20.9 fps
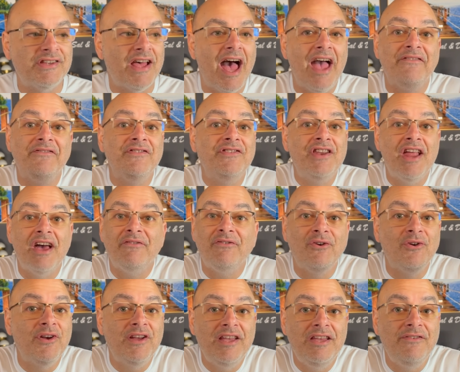I've
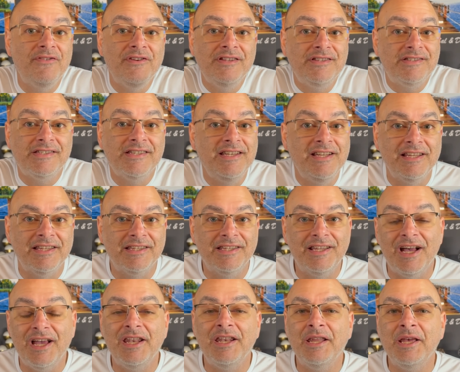never even seen it
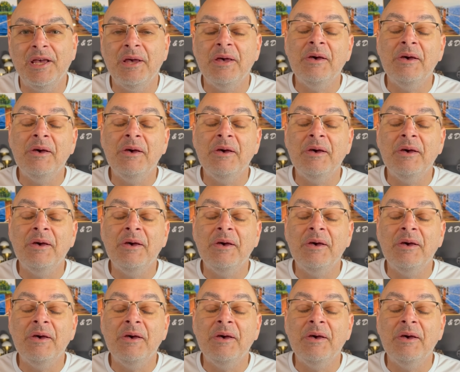done,